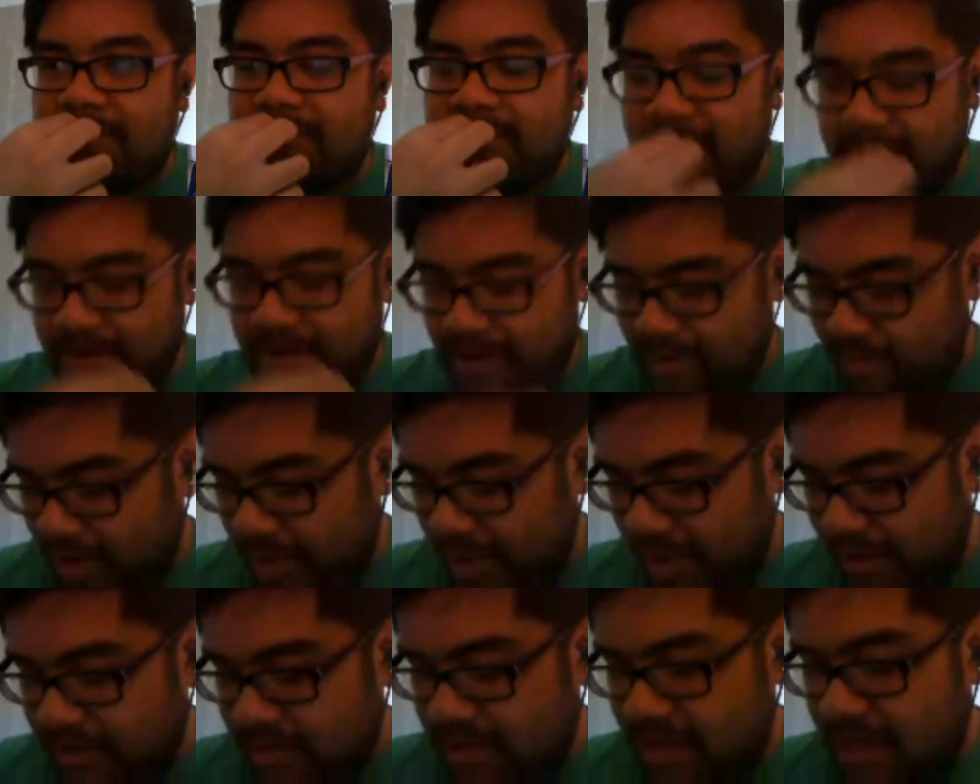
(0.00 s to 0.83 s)
Very
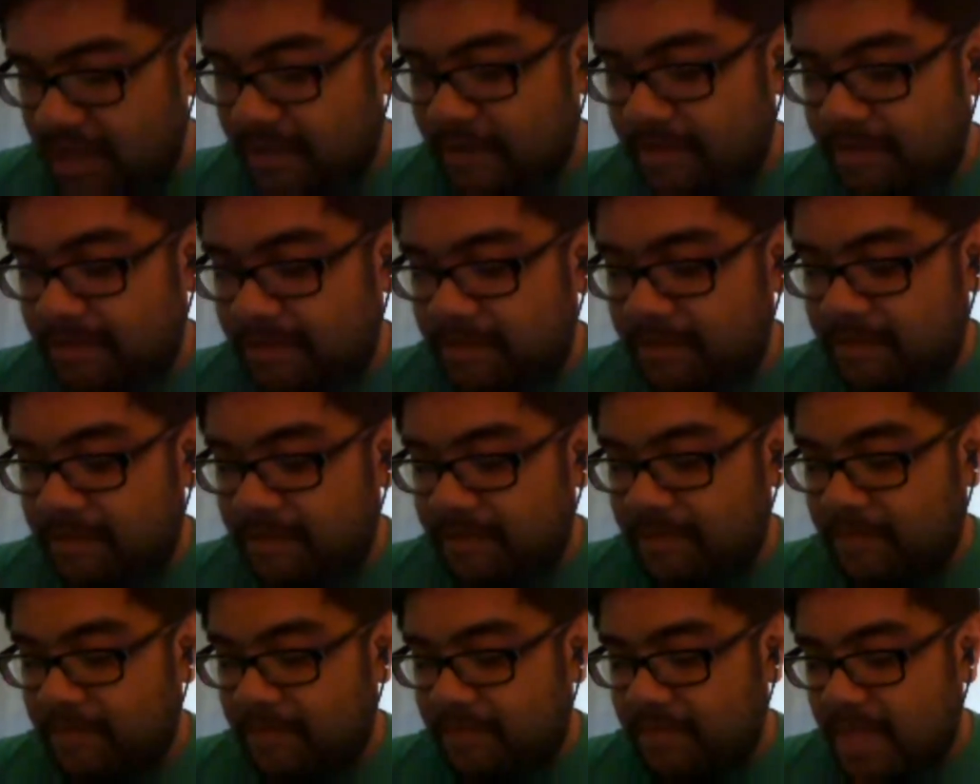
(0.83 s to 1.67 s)
well. If
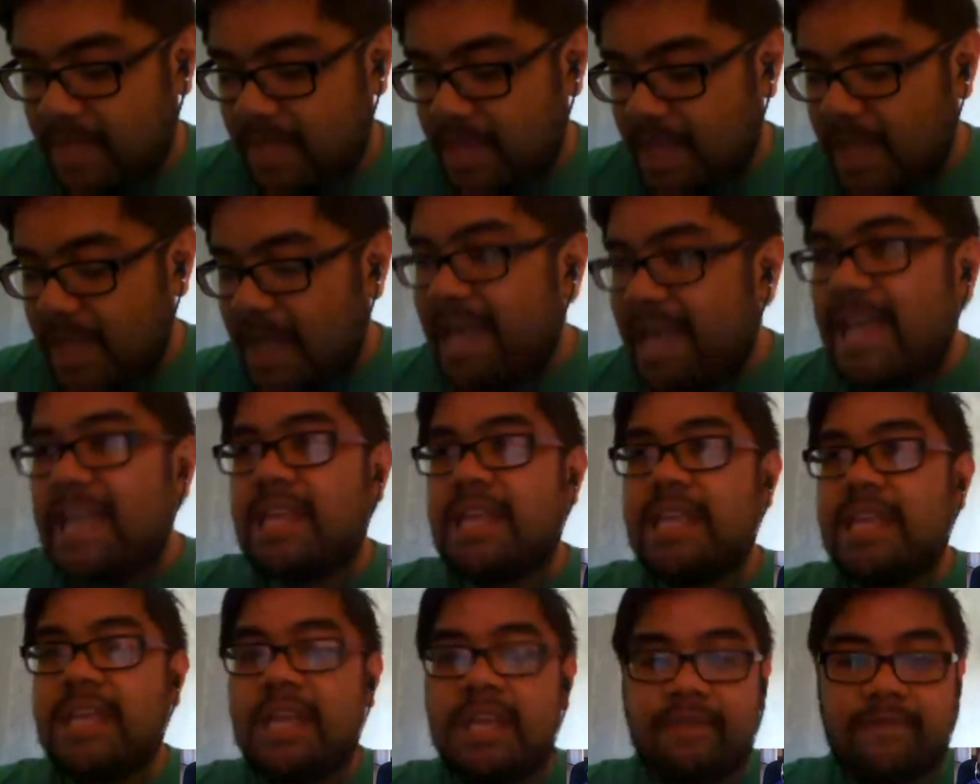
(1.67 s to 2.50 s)

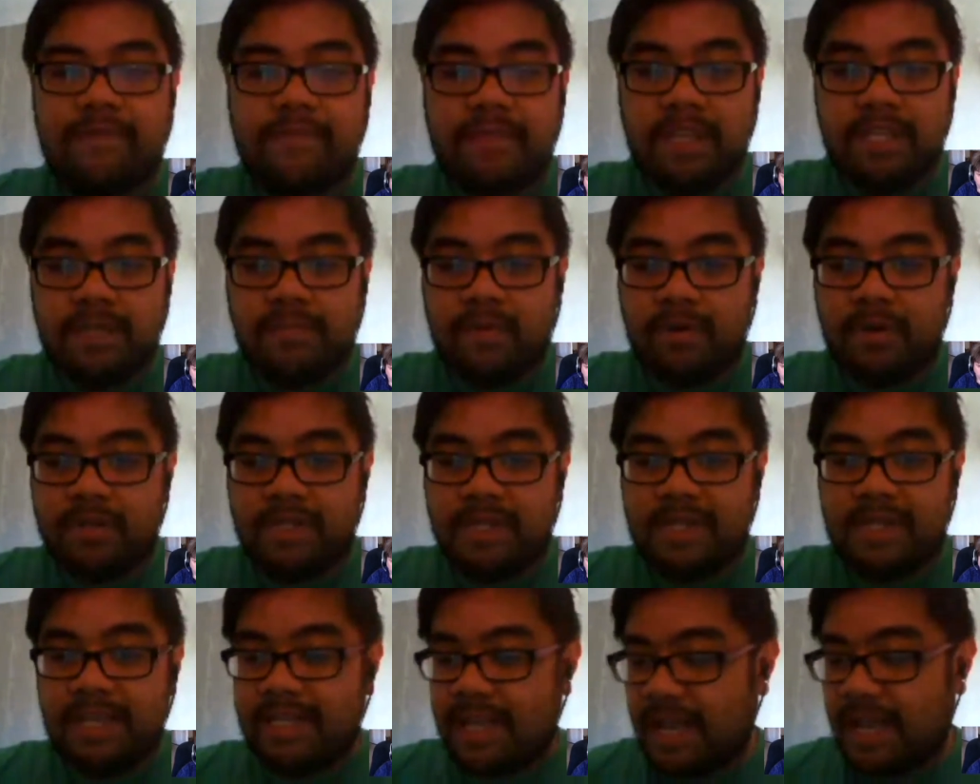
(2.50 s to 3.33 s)
this
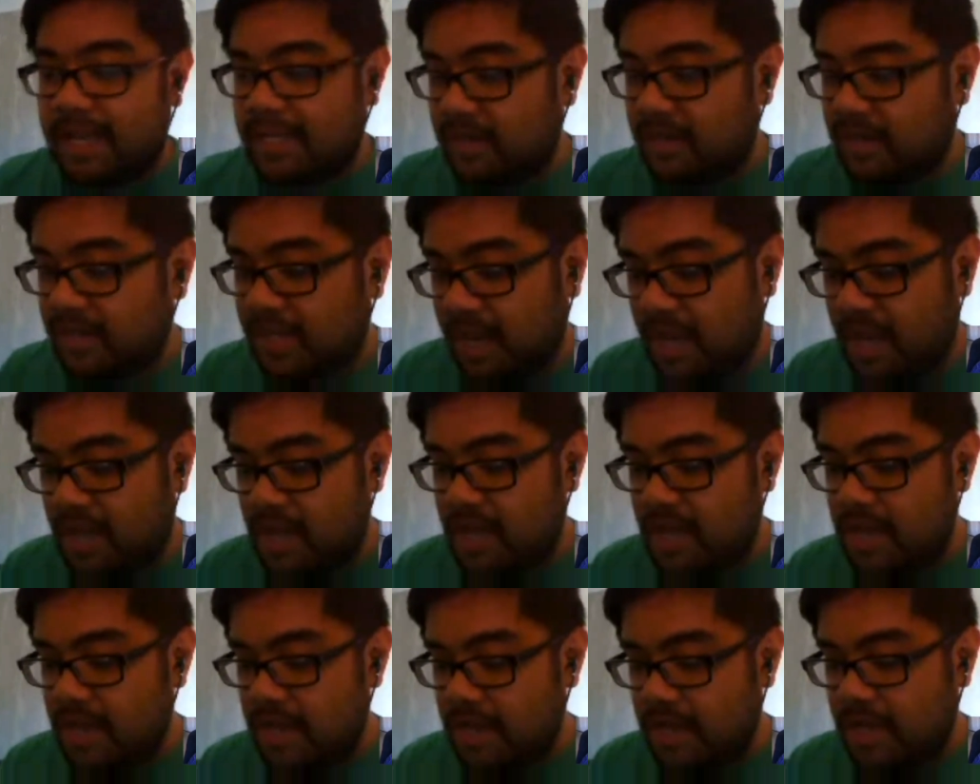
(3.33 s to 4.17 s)
person is as you
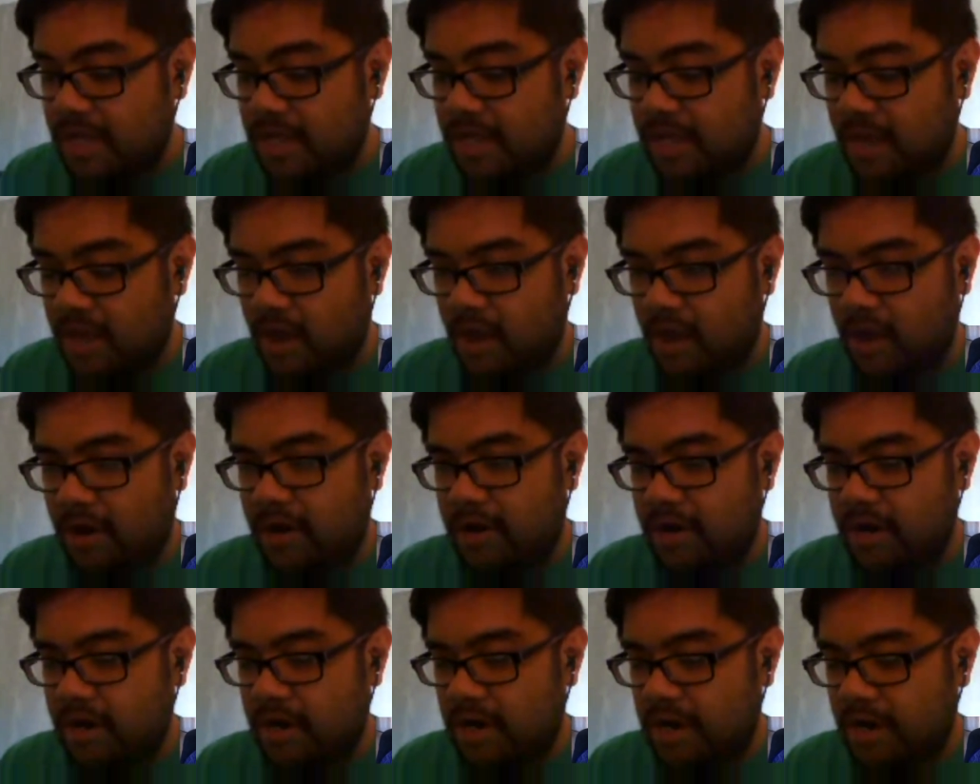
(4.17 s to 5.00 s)
say they
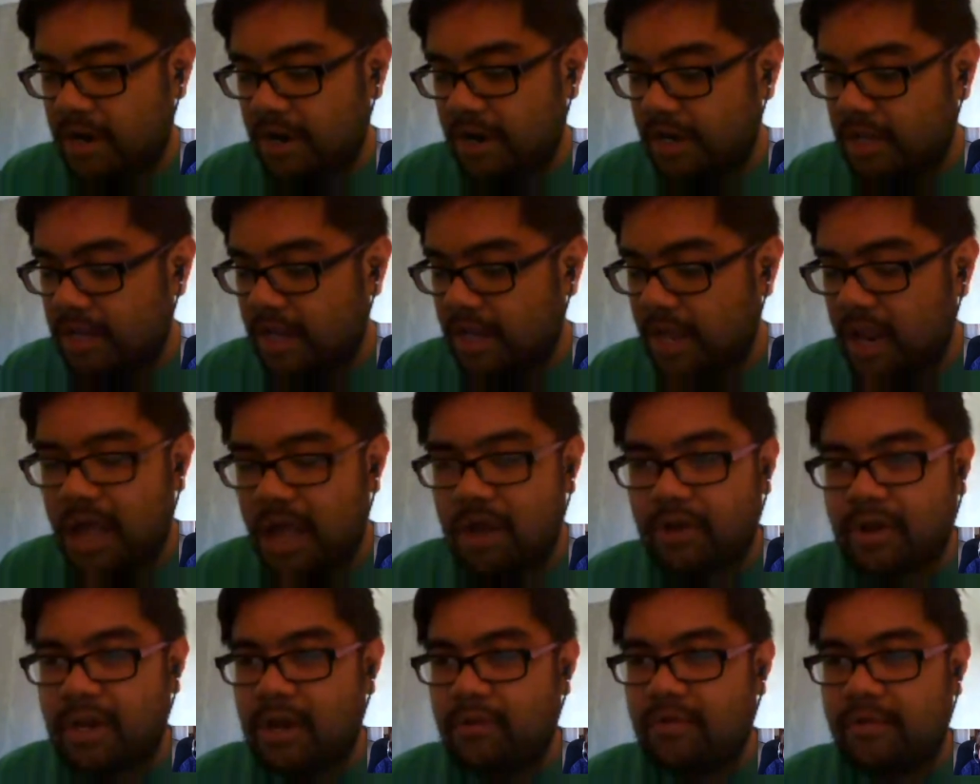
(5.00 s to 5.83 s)
are,
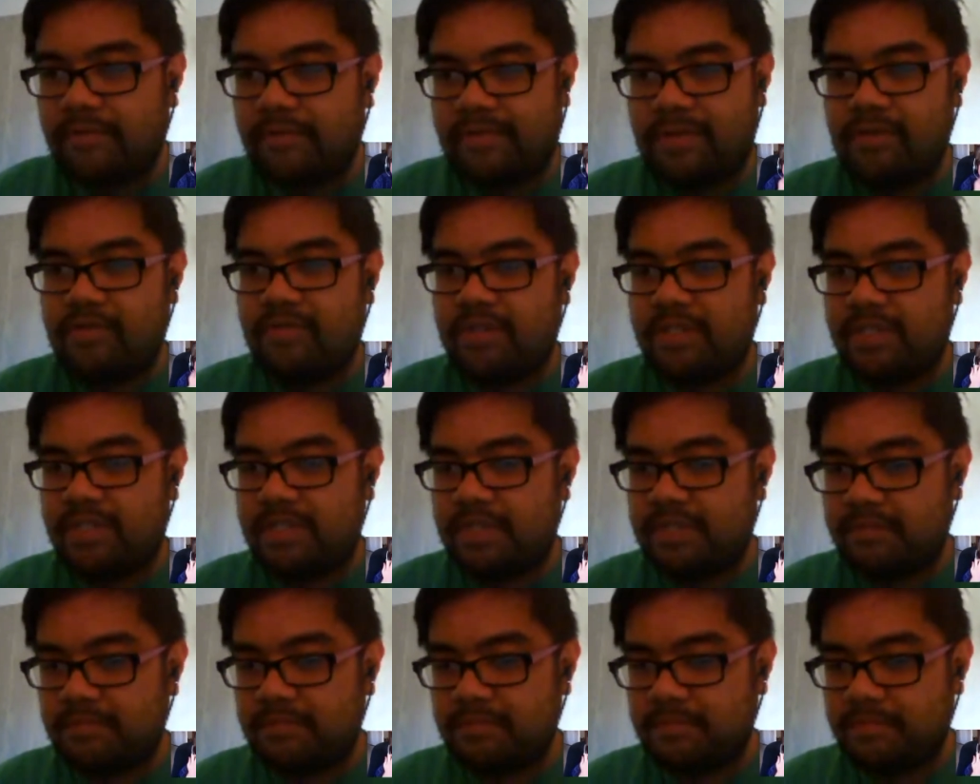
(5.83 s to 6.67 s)
then how can I
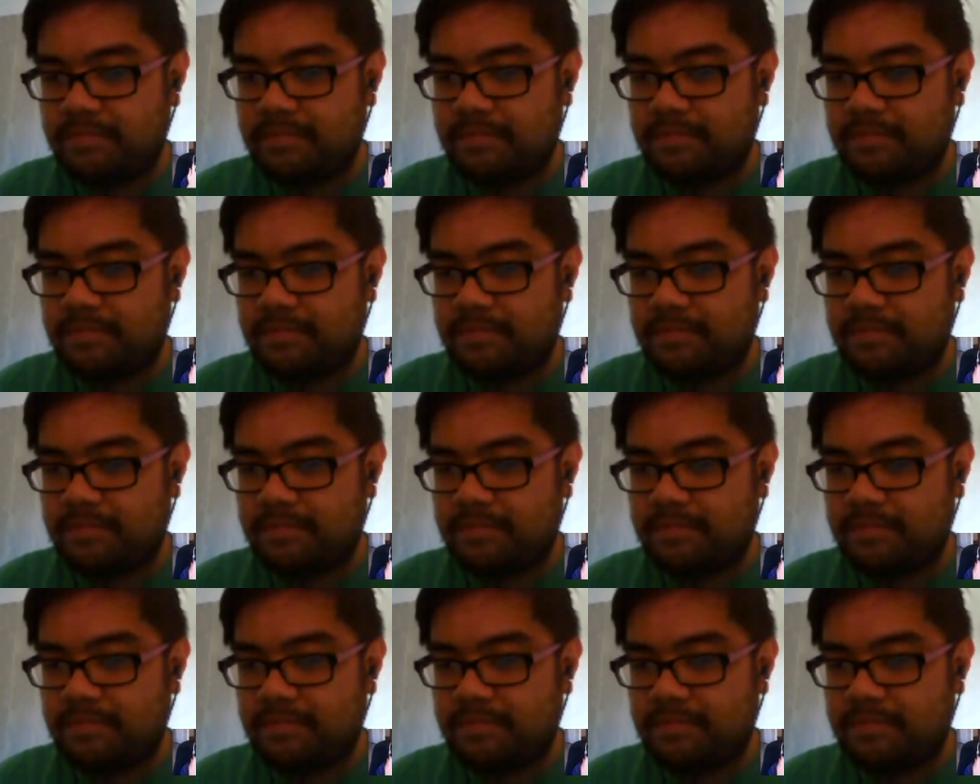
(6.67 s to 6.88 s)
refuse?